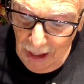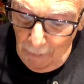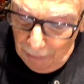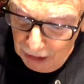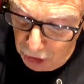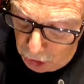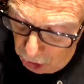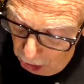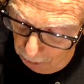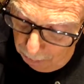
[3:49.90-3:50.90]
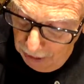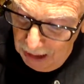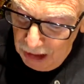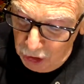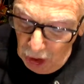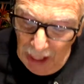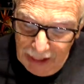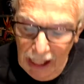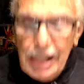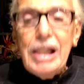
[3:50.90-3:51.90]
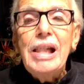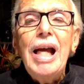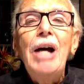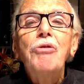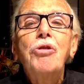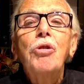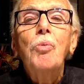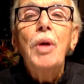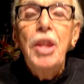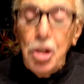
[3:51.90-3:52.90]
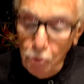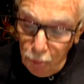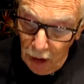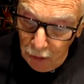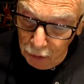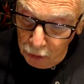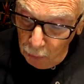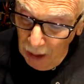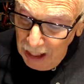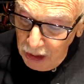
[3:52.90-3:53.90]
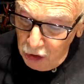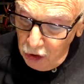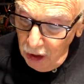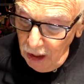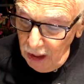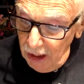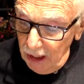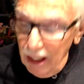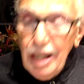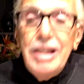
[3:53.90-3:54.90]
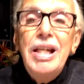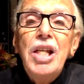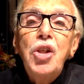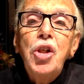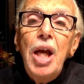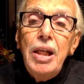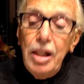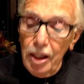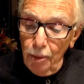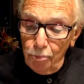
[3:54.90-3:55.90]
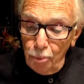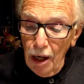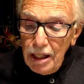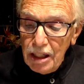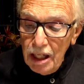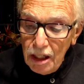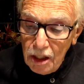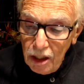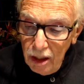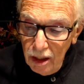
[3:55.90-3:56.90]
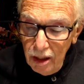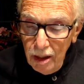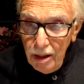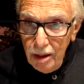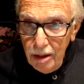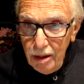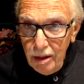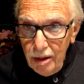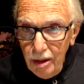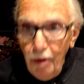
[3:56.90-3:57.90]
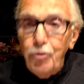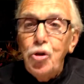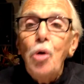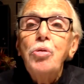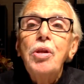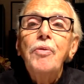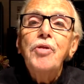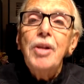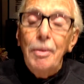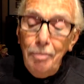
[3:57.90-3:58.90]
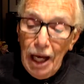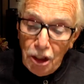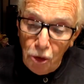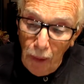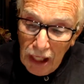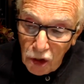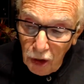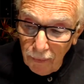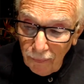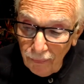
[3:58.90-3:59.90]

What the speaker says: But a sharp, shocking encounter with his brother's rage initiated the process of Joseph's maturation.